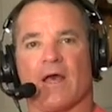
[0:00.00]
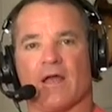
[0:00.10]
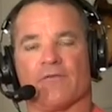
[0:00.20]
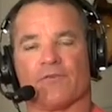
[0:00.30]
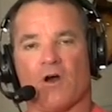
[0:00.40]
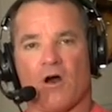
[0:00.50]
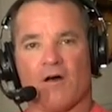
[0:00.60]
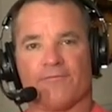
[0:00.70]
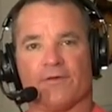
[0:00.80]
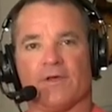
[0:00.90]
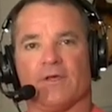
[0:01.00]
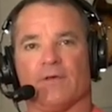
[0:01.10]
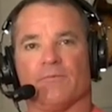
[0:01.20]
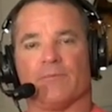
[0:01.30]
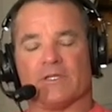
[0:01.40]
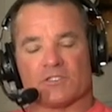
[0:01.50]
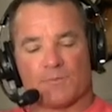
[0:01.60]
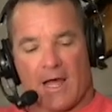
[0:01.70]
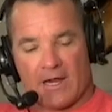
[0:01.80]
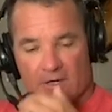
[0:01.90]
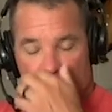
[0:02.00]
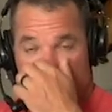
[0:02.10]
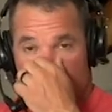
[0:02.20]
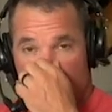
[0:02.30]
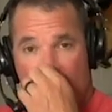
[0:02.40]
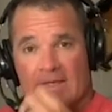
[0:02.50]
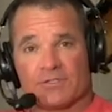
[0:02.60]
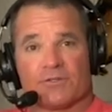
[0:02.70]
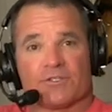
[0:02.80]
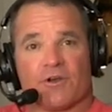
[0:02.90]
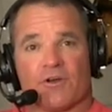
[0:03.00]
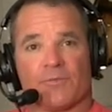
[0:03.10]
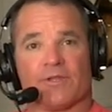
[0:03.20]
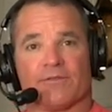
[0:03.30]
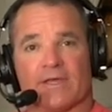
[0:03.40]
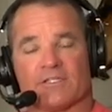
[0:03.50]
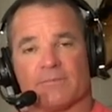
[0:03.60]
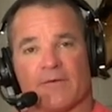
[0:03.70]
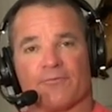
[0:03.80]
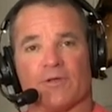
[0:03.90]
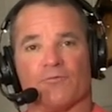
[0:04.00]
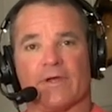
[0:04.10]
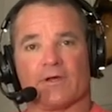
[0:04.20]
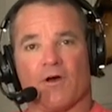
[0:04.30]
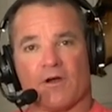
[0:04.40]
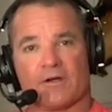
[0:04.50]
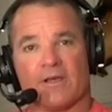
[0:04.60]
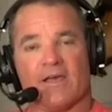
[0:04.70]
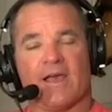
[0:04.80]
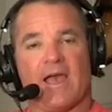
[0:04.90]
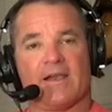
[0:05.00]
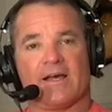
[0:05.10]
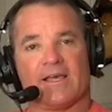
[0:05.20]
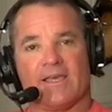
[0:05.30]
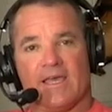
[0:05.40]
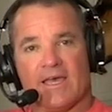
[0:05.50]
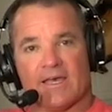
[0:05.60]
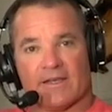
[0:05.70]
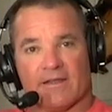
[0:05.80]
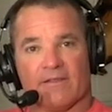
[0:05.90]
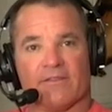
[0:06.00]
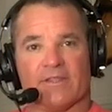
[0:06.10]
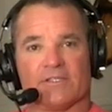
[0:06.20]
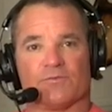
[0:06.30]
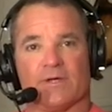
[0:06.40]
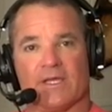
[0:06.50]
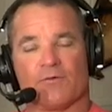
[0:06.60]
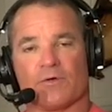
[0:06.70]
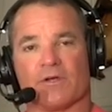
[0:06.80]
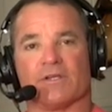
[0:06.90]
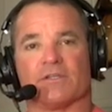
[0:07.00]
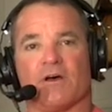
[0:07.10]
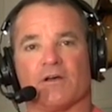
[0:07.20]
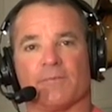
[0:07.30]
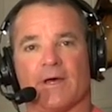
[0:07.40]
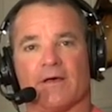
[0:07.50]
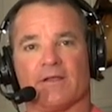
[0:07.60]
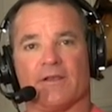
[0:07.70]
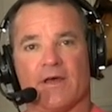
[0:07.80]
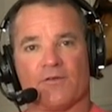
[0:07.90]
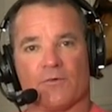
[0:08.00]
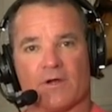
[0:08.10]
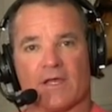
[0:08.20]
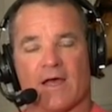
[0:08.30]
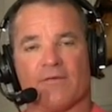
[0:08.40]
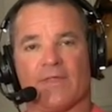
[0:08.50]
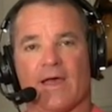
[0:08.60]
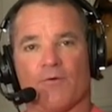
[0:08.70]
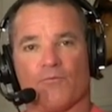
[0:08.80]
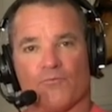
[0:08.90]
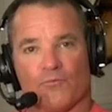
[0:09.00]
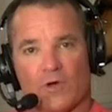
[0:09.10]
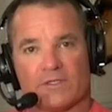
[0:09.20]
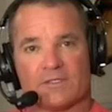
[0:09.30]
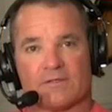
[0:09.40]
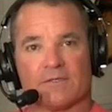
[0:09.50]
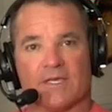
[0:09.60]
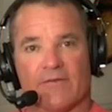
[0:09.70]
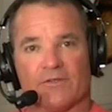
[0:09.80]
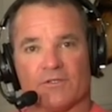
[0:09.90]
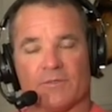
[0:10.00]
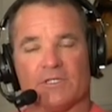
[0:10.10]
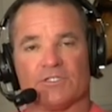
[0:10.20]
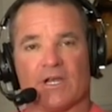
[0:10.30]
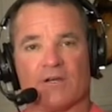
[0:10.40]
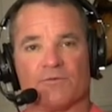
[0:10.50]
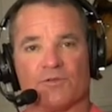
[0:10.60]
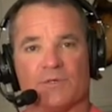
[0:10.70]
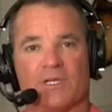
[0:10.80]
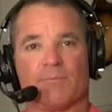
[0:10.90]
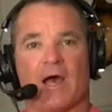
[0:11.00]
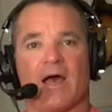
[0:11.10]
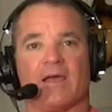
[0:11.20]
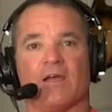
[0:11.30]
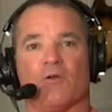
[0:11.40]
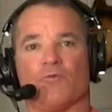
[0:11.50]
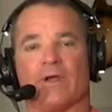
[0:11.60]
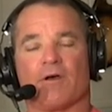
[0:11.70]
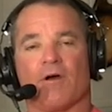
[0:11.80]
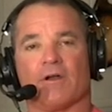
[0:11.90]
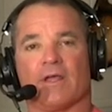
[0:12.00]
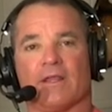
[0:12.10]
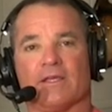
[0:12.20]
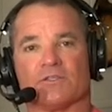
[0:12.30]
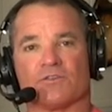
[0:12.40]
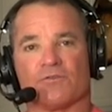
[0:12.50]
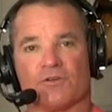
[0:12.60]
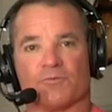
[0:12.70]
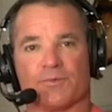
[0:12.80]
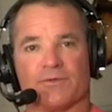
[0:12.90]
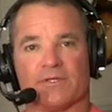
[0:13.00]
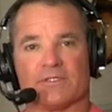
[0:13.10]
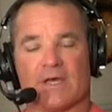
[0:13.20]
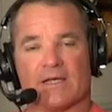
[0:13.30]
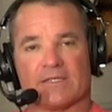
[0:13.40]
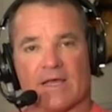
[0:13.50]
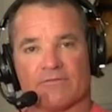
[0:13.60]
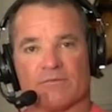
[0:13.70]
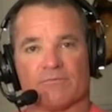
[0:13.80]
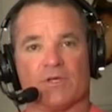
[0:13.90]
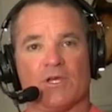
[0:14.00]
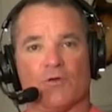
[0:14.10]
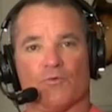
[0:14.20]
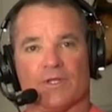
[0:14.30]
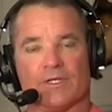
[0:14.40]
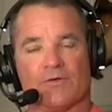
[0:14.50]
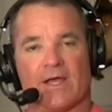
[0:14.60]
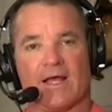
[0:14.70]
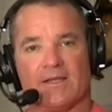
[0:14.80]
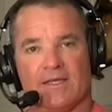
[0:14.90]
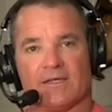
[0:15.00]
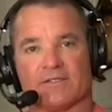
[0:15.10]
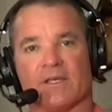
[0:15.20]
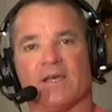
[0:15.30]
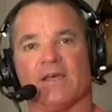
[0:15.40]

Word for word: out of golf, inspired by the Masters tournament, thanks to my friend Rick Hart. And again, this week, we're going to talk about another workout that was given to me, shared to me by Rick Hart and his group. These guys have some really great ideas,